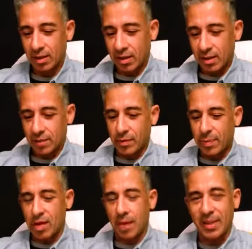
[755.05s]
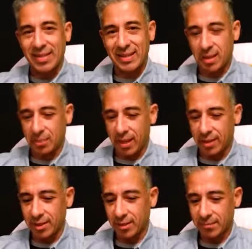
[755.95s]
for becoming
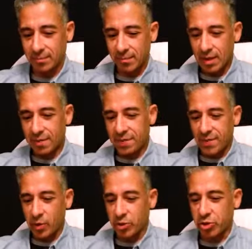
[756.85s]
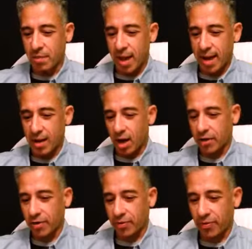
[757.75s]
disciplined, focus your mind on
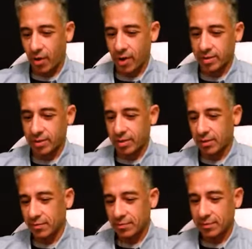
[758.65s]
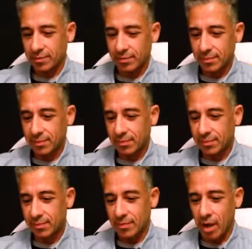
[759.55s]
your thoughts.
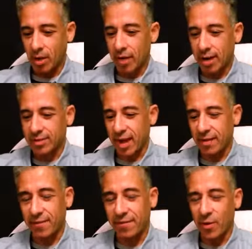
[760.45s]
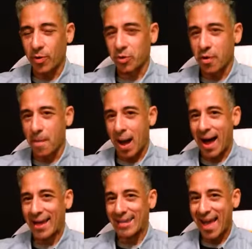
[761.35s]
Oh, X that. Focus your
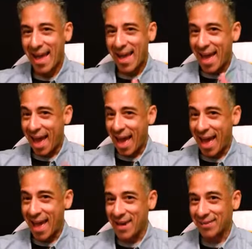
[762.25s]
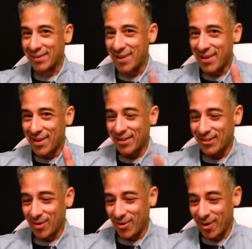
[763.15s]
mind and
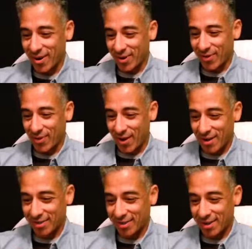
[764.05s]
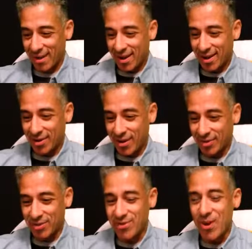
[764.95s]
your thoughts. There
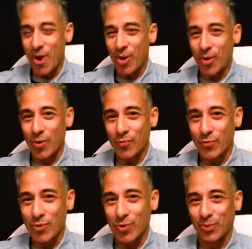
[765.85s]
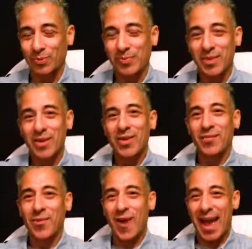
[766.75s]
is no room
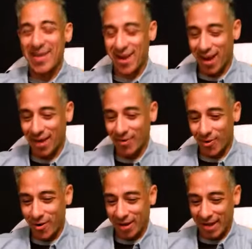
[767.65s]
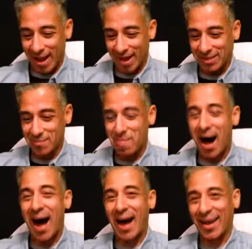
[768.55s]
for an unorganized
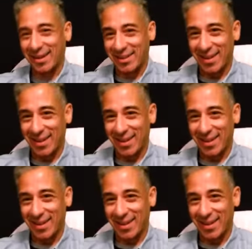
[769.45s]
mind